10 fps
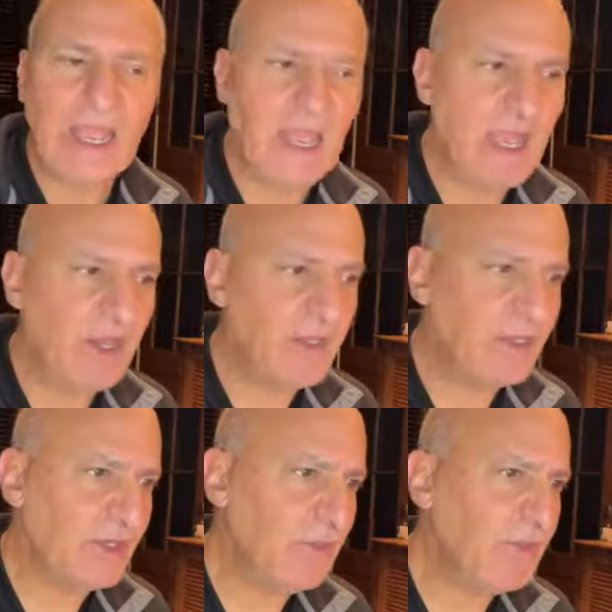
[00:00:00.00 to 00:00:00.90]

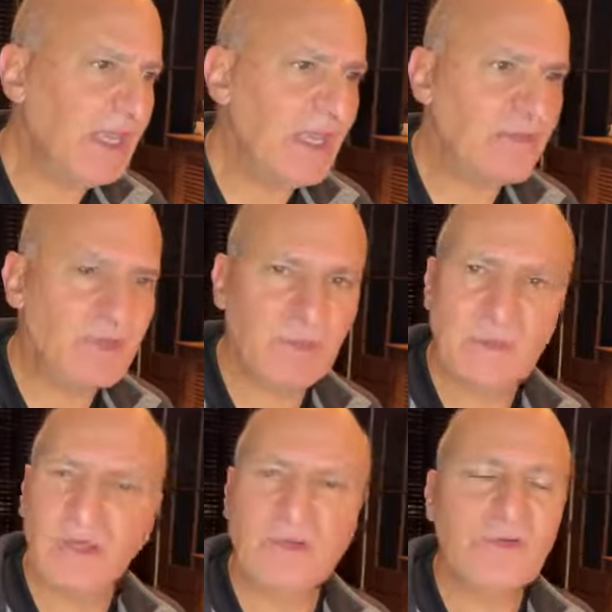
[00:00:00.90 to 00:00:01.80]
And you get
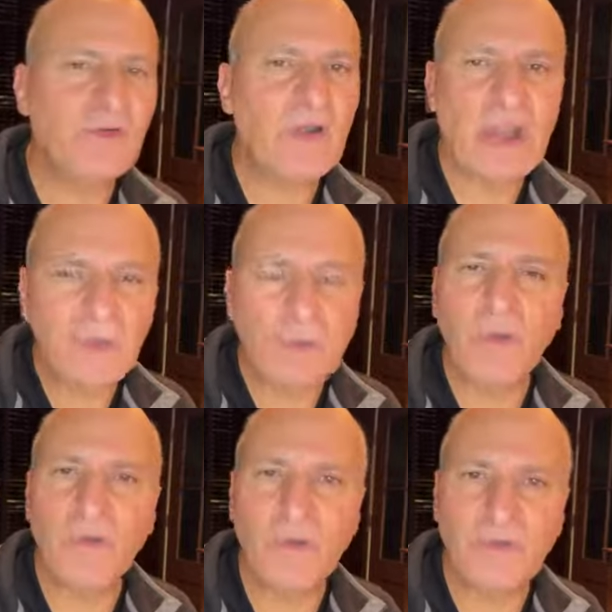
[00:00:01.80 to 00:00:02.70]
some
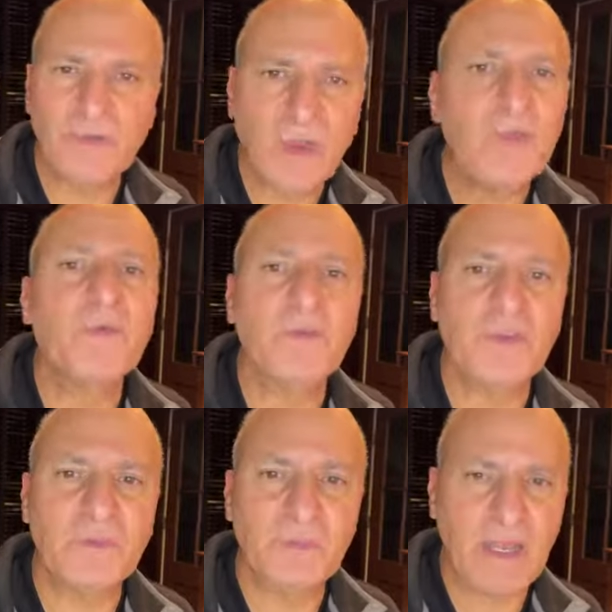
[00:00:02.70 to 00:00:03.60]
incredible results with
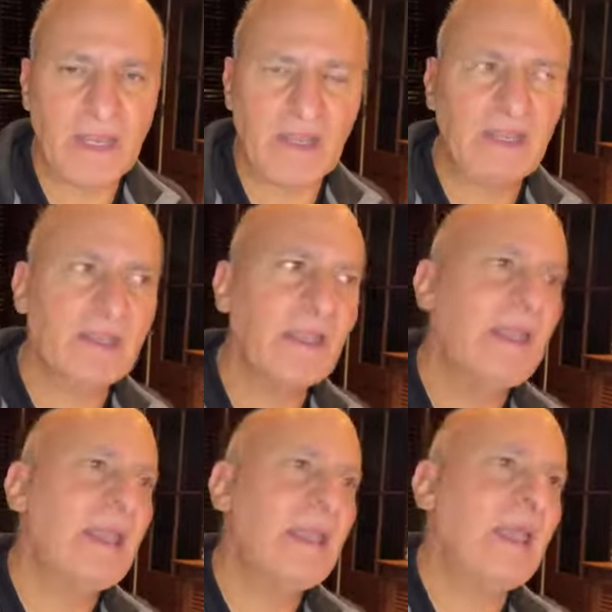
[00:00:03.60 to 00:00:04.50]
this product.
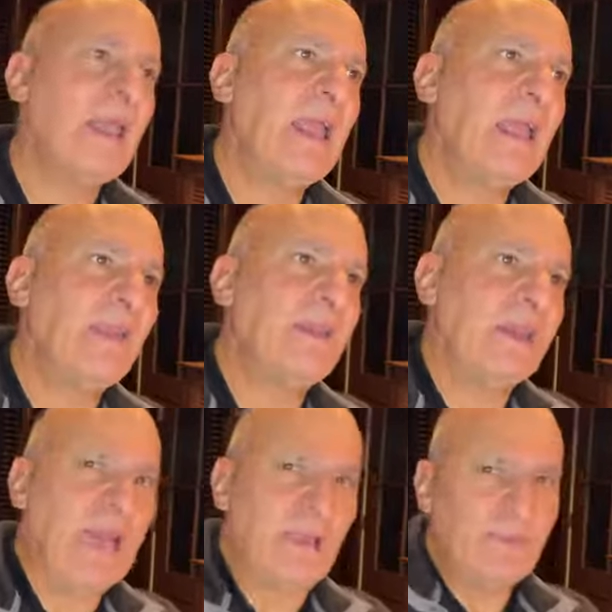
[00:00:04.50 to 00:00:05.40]

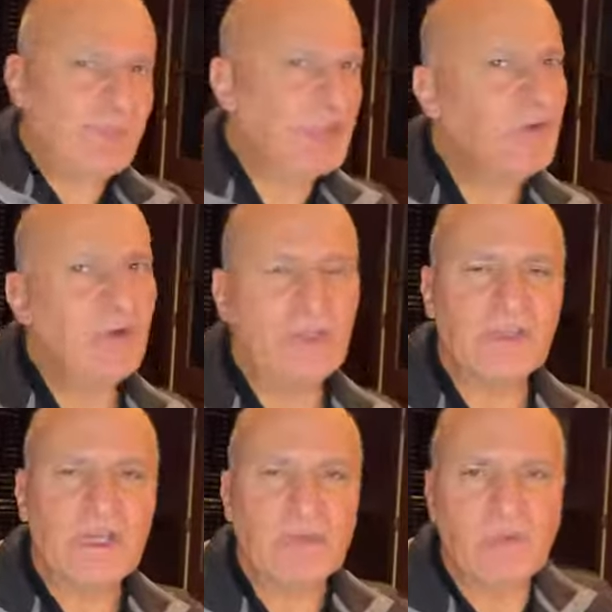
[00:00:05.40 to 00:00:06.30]
And I'm sure
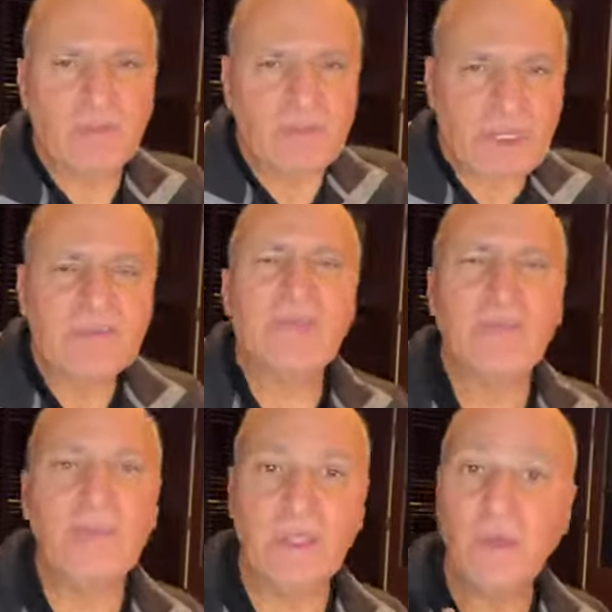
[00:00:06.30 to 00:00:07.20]
it's going to replace
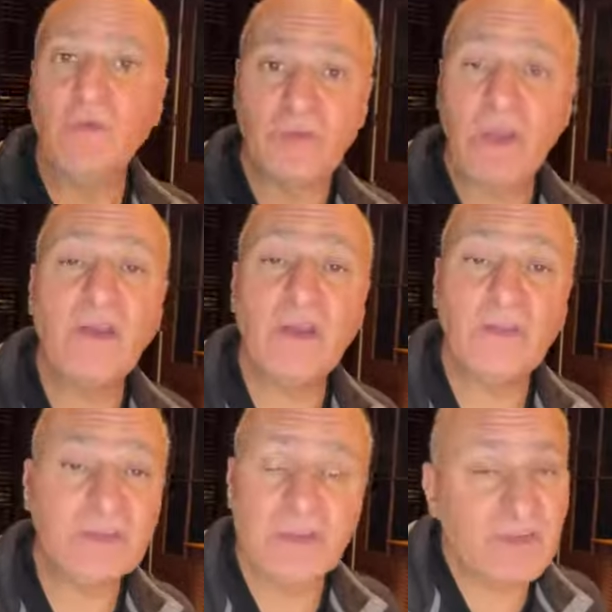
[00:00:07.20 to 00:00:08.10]
Voluma in those
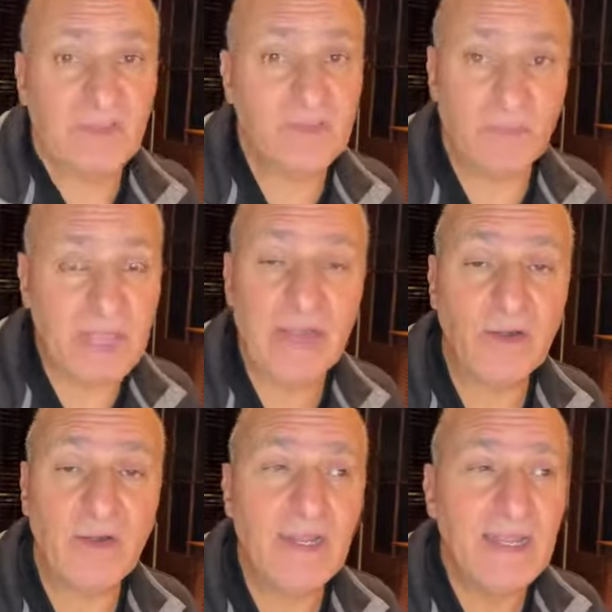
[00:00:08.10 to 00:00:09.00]
areas just because it's
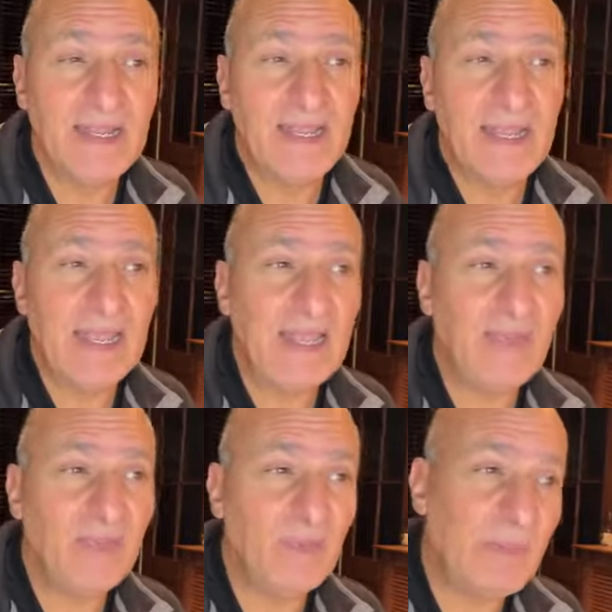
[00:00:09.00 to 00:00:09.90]
better.
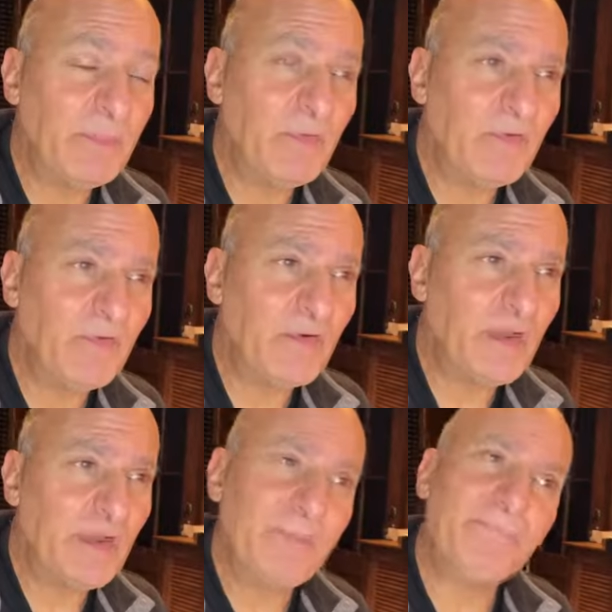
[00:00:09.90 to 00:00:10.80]
And the people
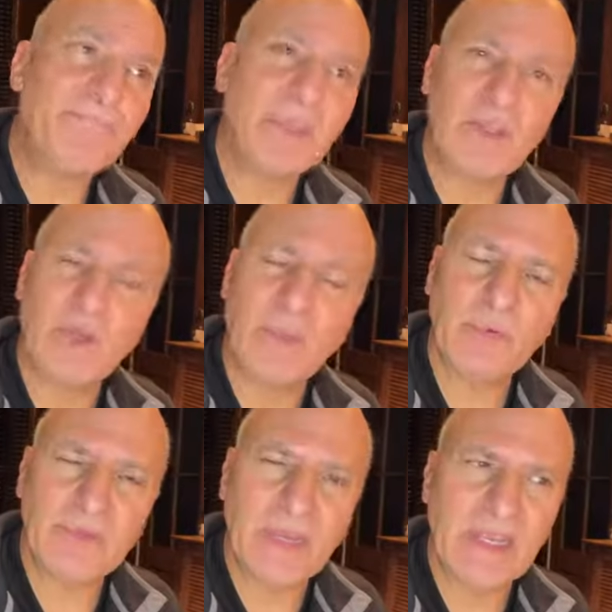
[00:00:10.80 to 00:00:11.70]
from
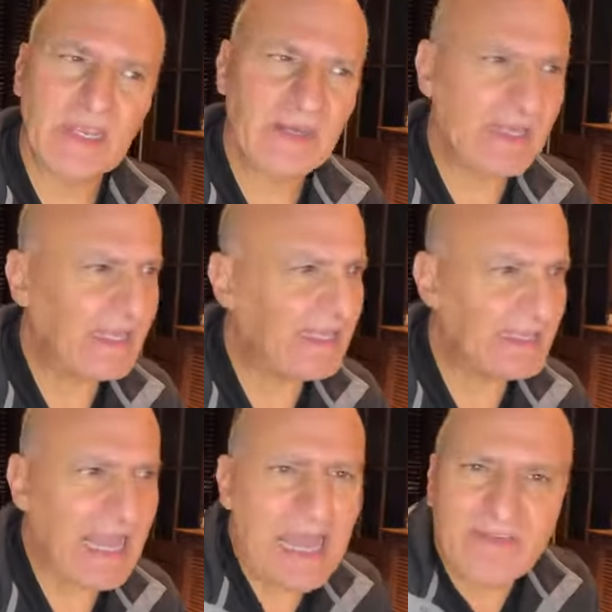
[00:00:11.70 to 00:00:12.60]
Europe were saying
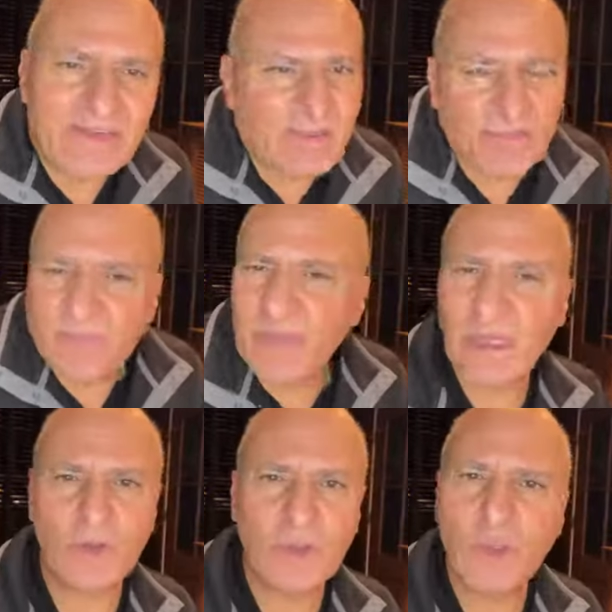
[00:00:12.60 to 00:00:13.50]
it lasts,
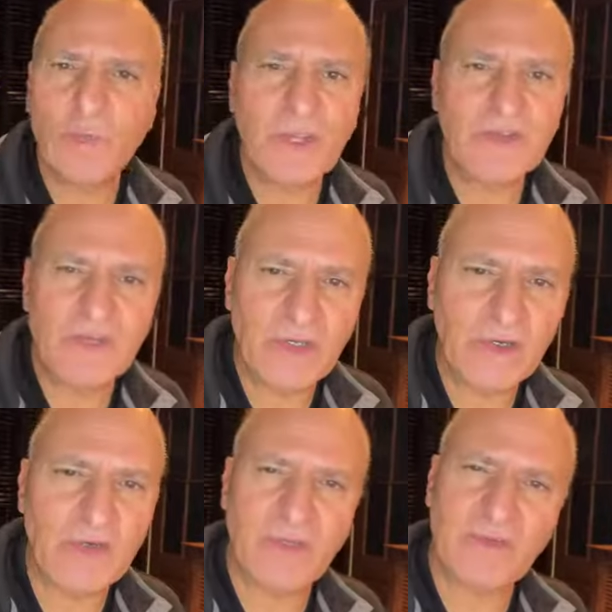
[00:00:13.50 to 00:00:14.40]
2+
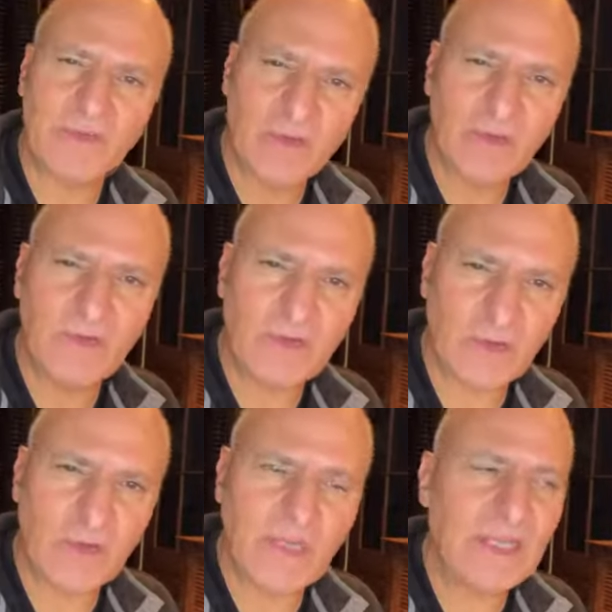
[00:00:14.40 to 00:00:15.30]
years. It's very
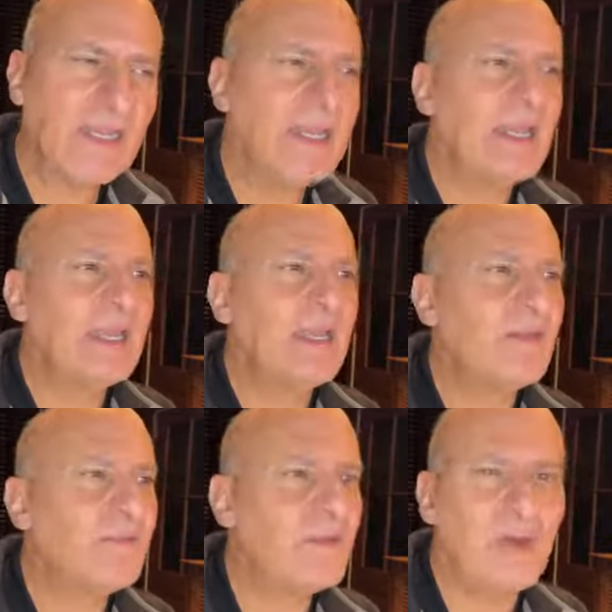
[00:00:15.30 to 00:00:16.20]
sturdy.
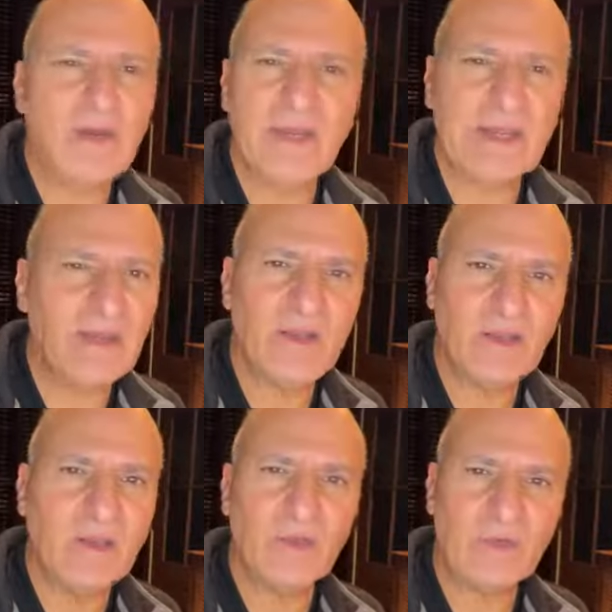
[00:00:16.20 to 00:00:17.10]
It's very,
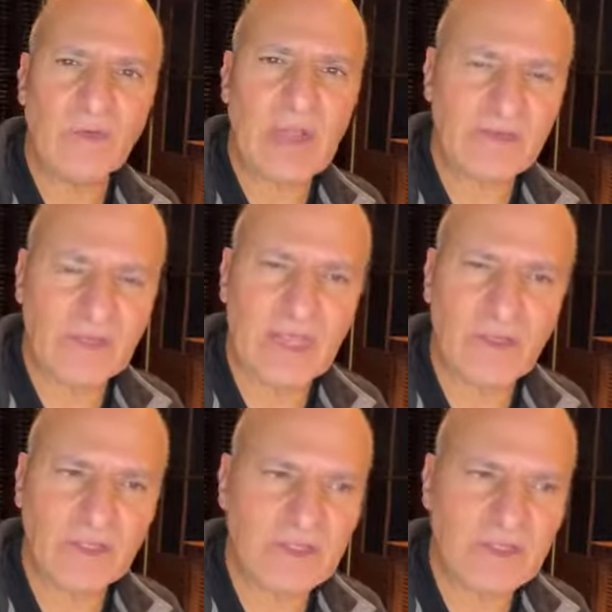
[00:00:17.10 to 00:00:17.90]
sort of has a lot of